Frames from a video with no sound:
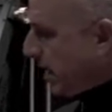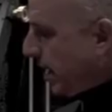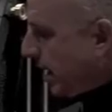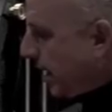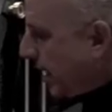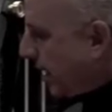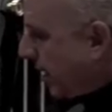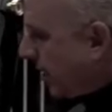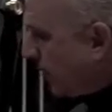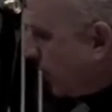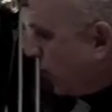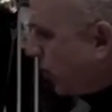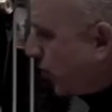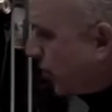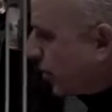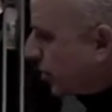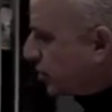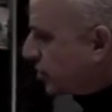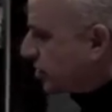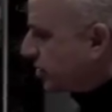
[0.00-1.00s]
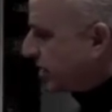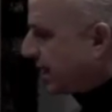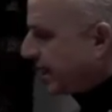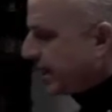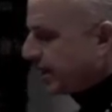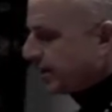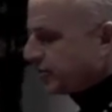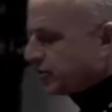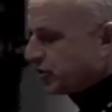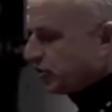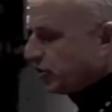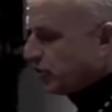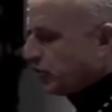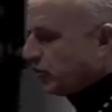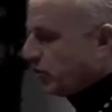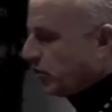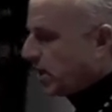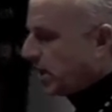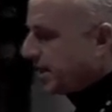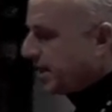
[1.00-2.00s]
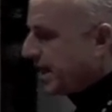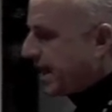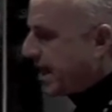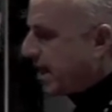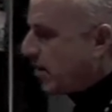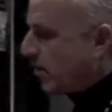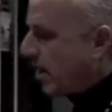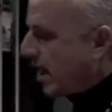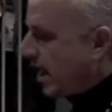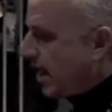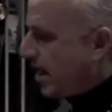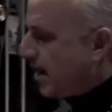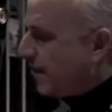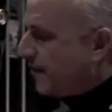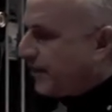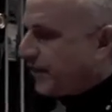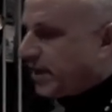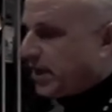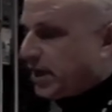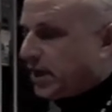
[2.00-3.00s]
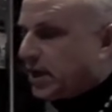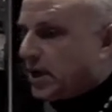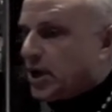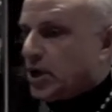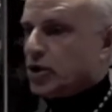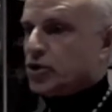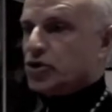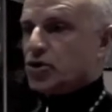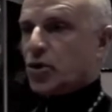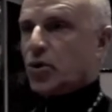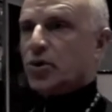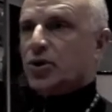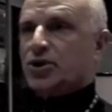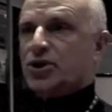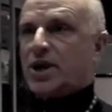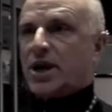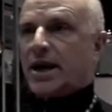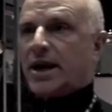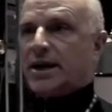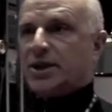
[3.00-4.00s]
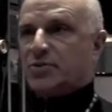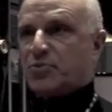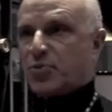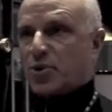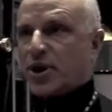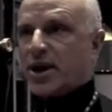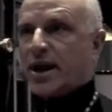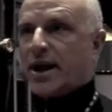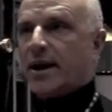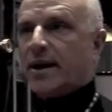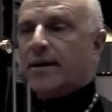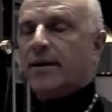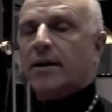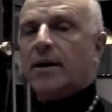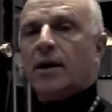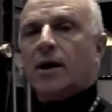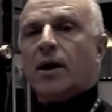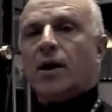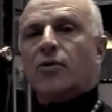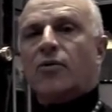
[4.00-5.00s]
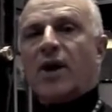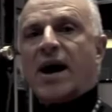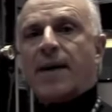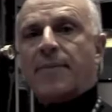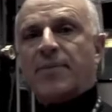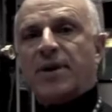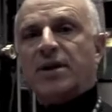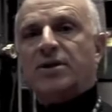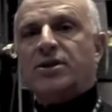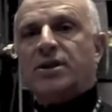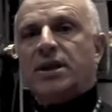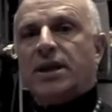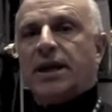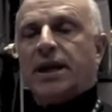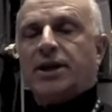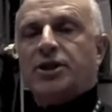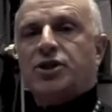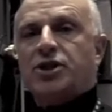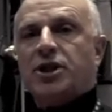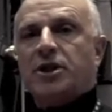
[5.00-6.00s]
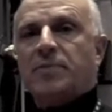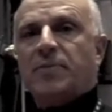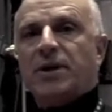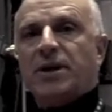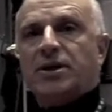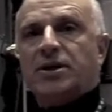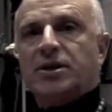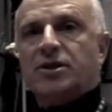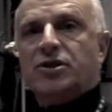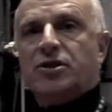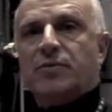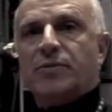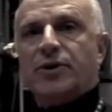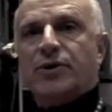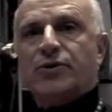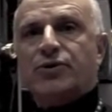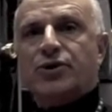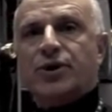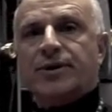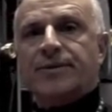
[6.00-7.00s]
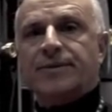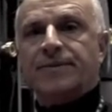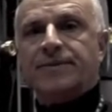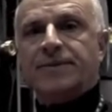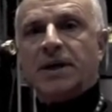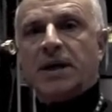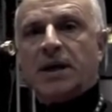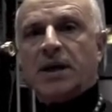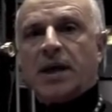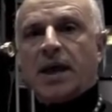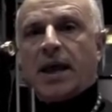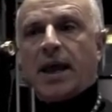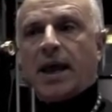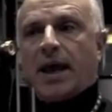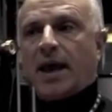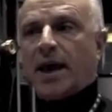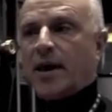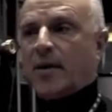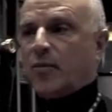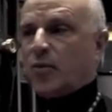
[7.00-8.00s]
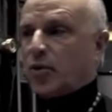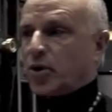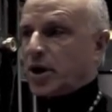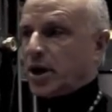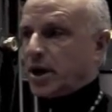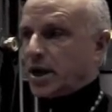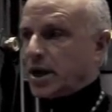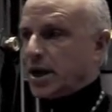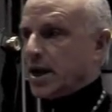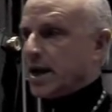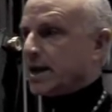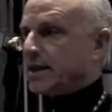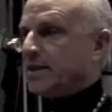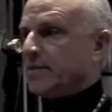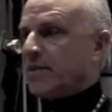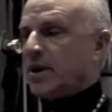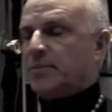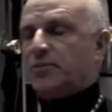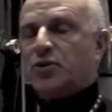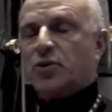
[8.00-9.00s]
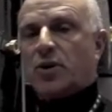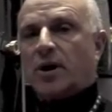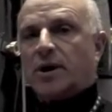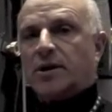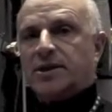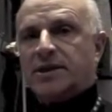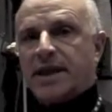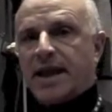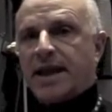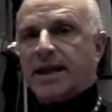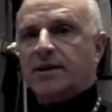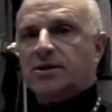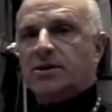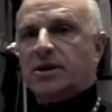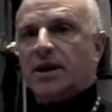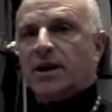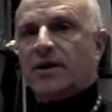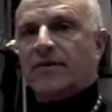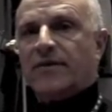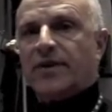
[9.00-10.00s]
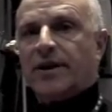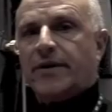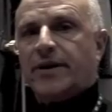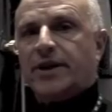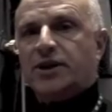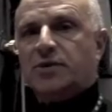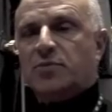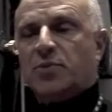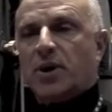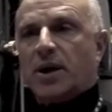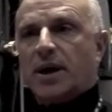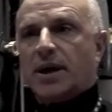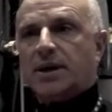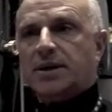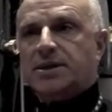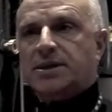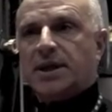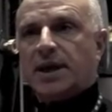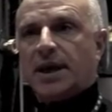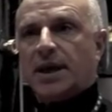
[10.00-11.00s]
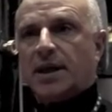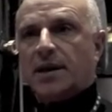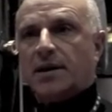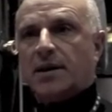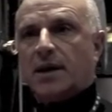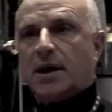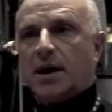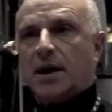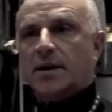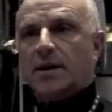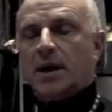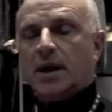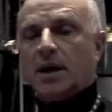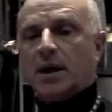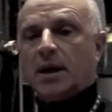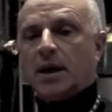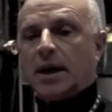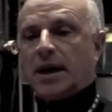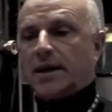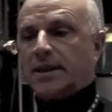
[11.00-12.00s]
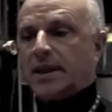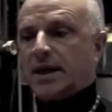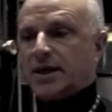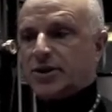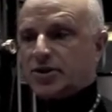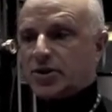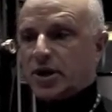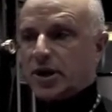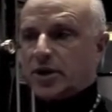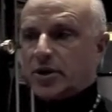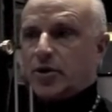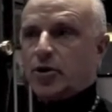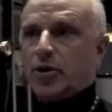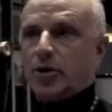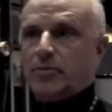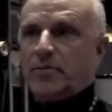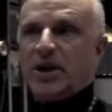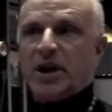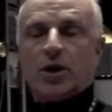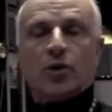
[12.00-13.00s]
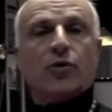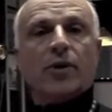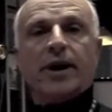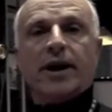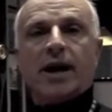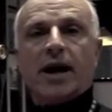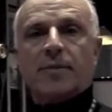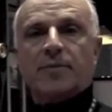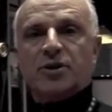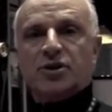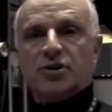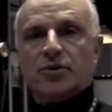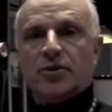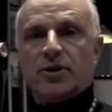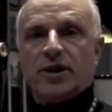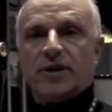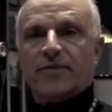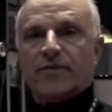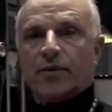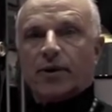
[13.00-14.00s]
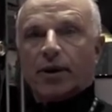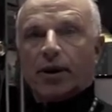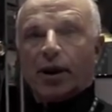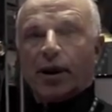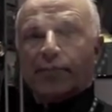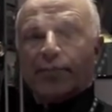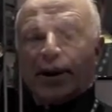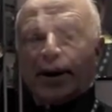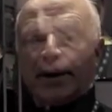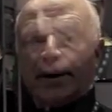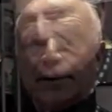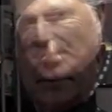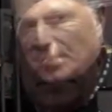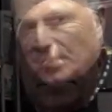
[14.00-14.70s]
and we're excited to uh, now have the Solar Skies brand wrap into the HTP distribution. And we're going to connect them up to our tanks and our various products, and uh, I think it's going to be a great opportunity for our company.